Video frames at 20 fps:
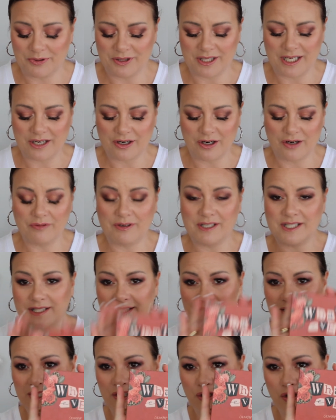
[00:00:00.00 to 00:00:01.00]
that I
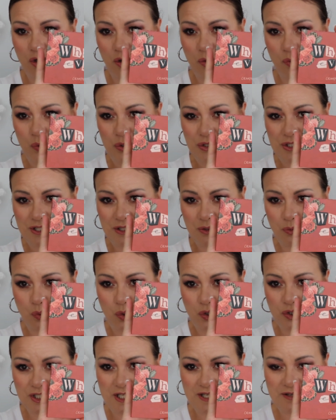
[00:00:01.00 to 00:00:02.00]
recently got was the
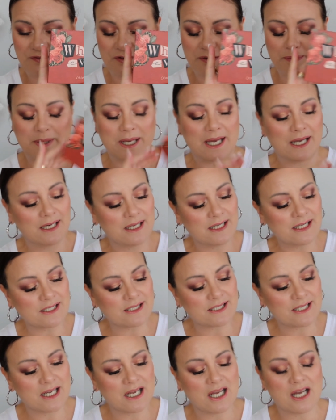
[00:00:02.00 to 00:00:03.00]
Whatever
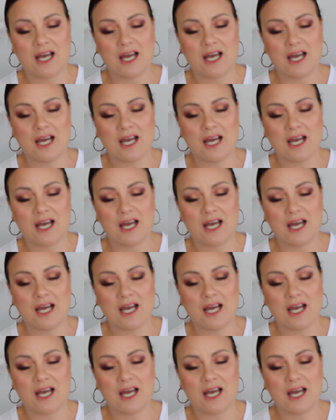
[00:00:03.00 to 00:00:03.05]
palette.